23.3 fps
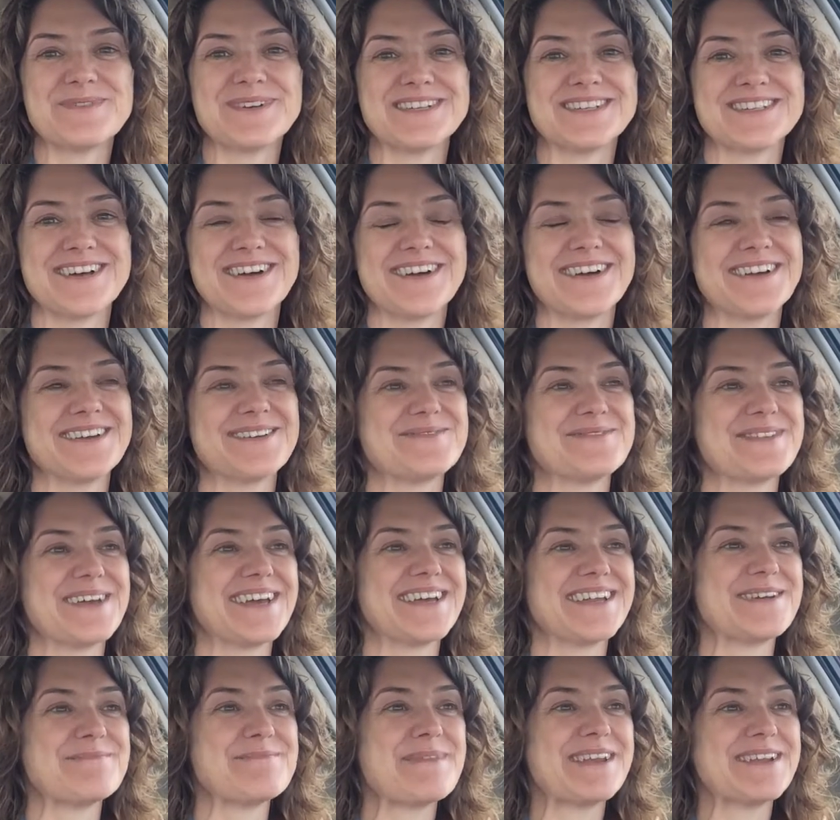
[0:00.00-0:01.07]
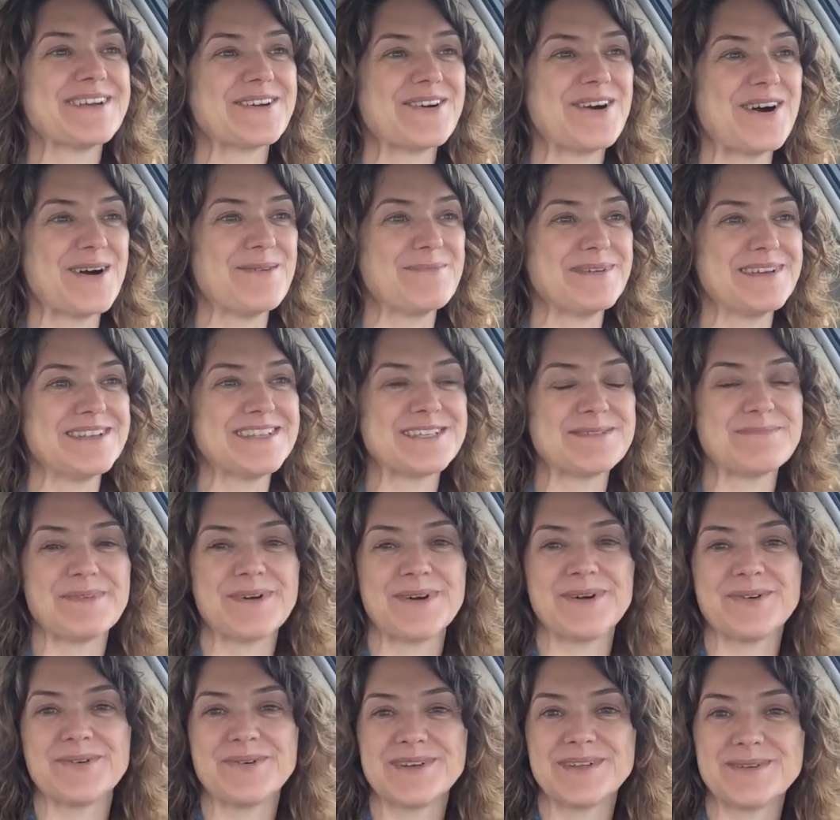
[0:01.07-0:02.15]
one time, and I made a comment
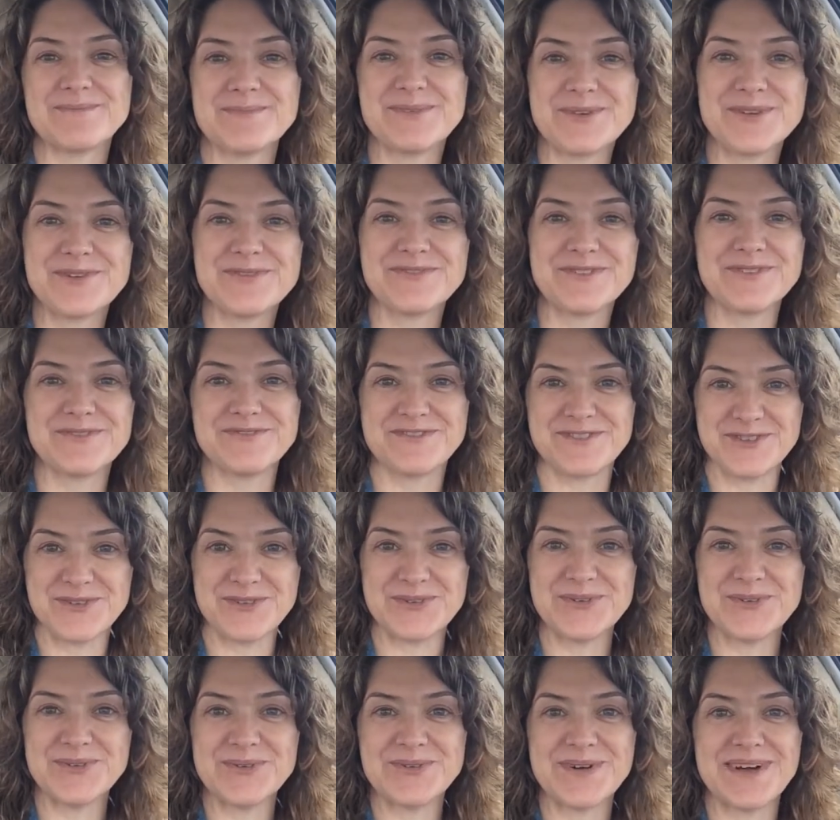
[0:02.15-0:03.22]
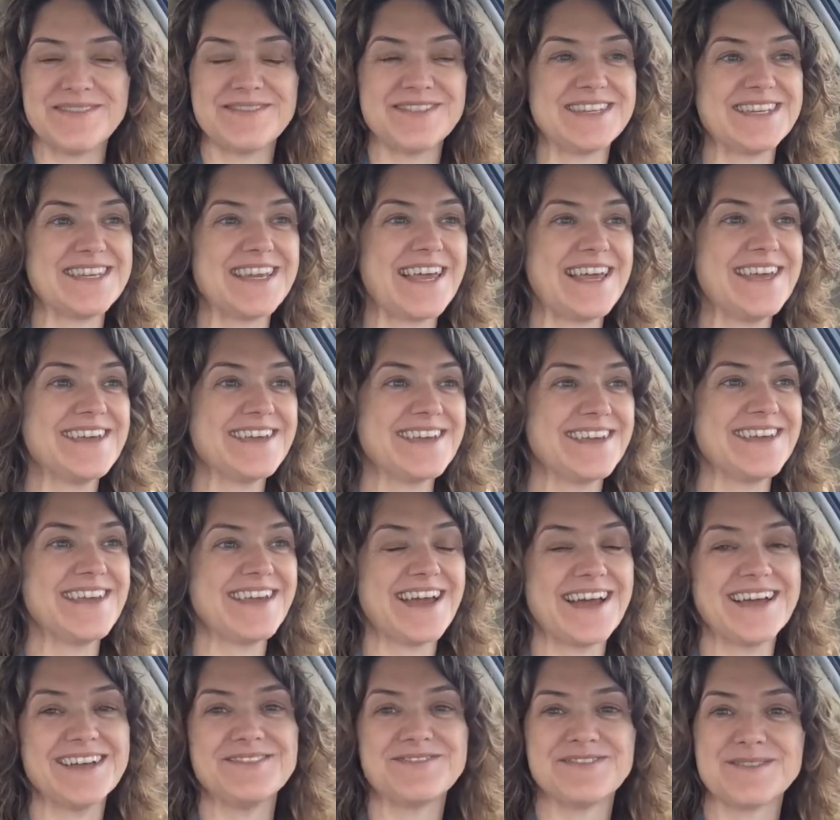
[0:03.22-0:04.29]
about what a beautiful view of the lake he
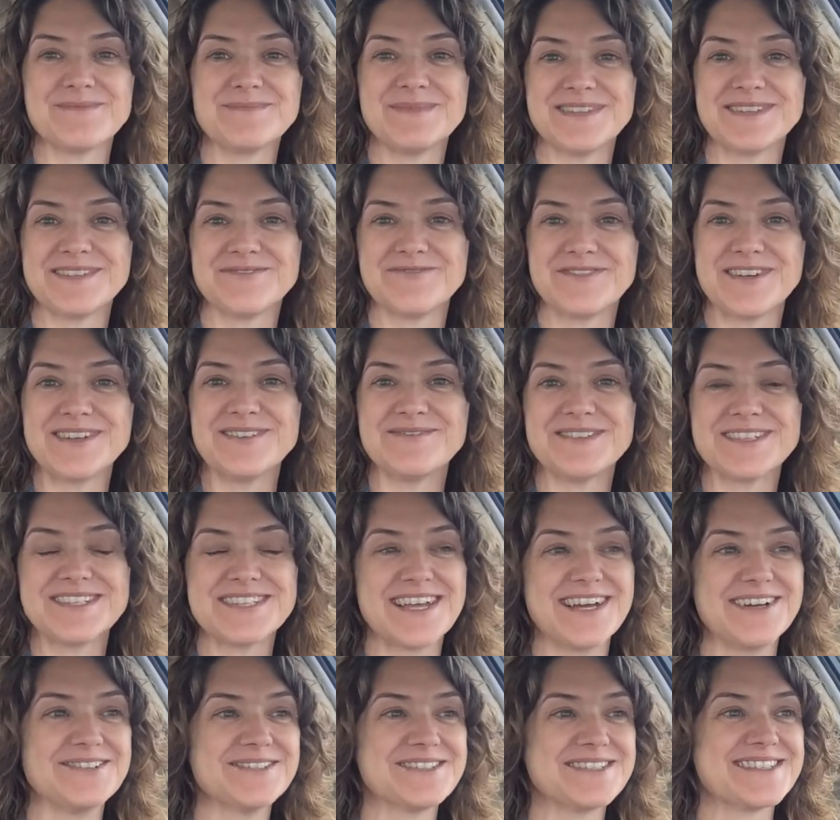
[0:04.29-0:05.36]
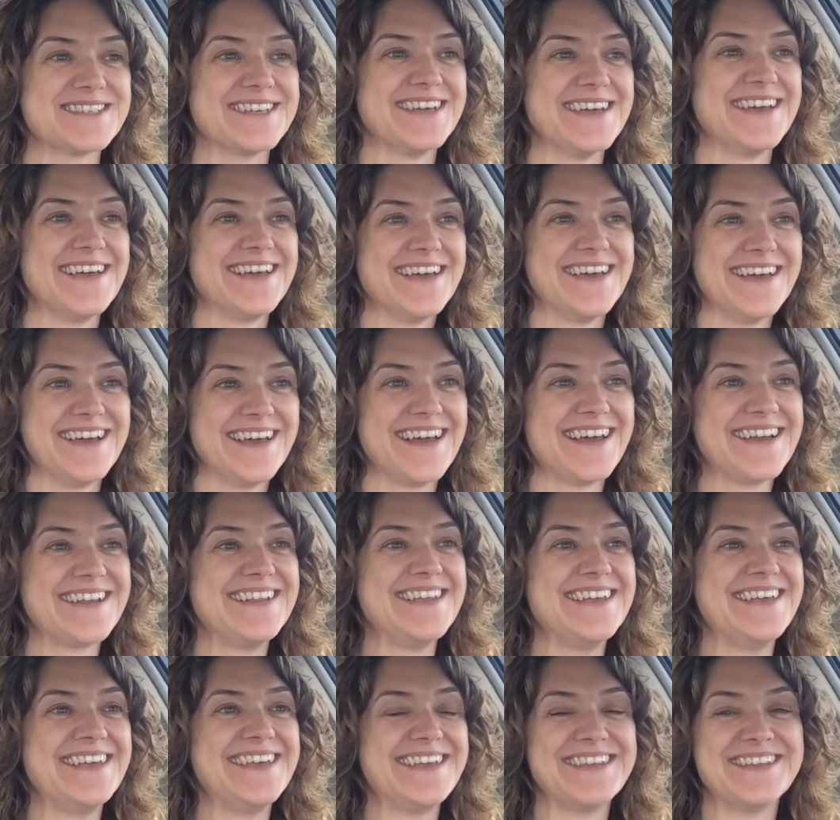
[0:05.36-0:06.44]
had from the front of his house, and
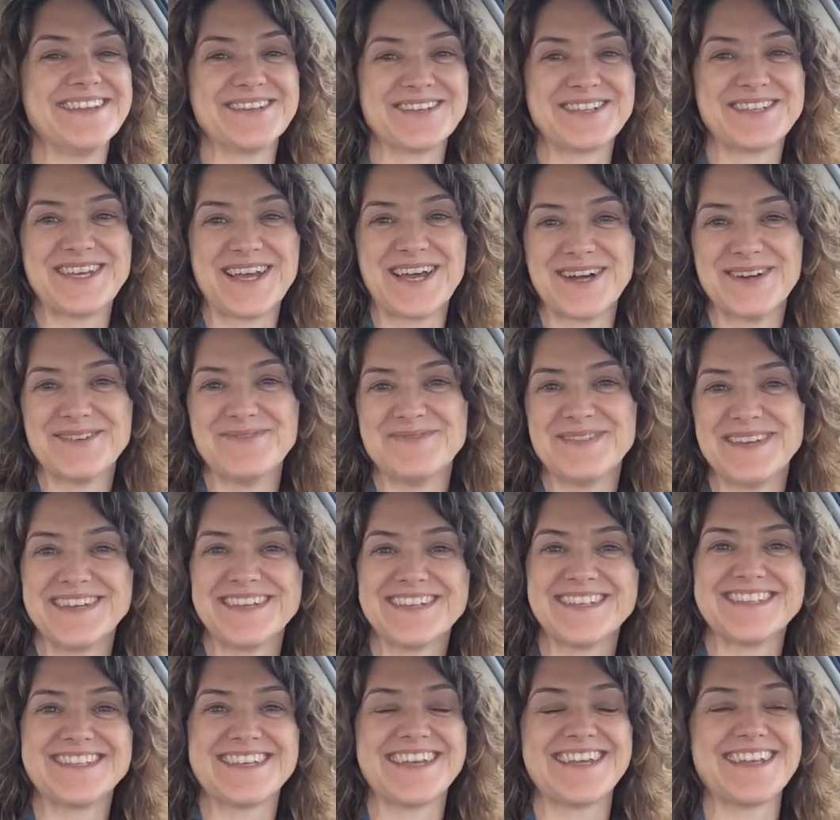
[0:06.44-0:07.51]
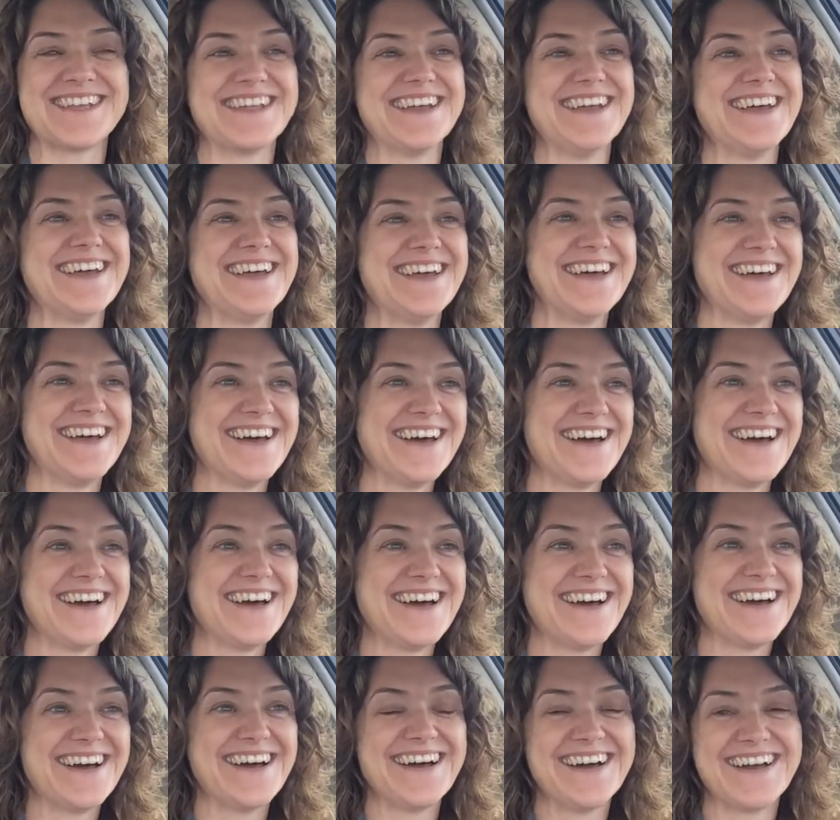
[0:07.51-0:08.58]
he looked at me and said,
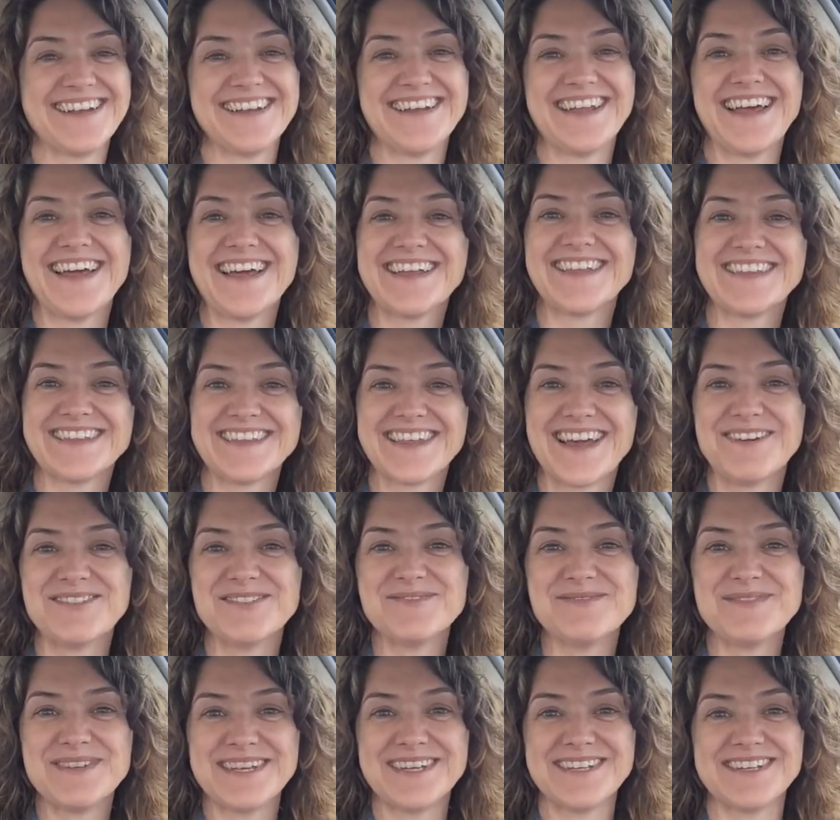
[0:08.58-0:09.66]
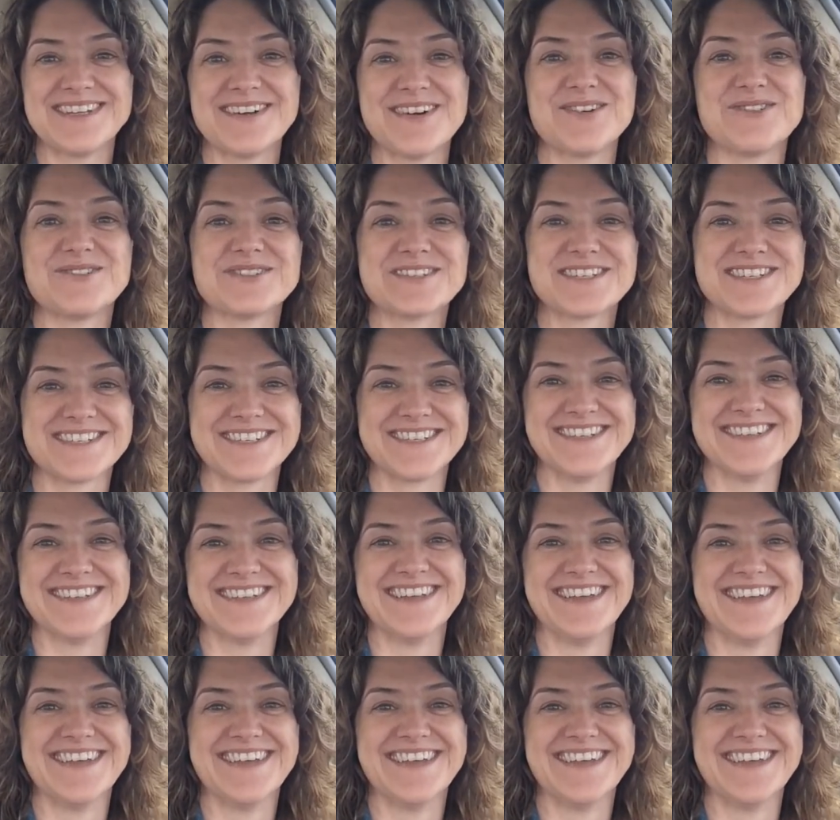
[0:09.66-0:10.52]
Annette, that would be an ocean.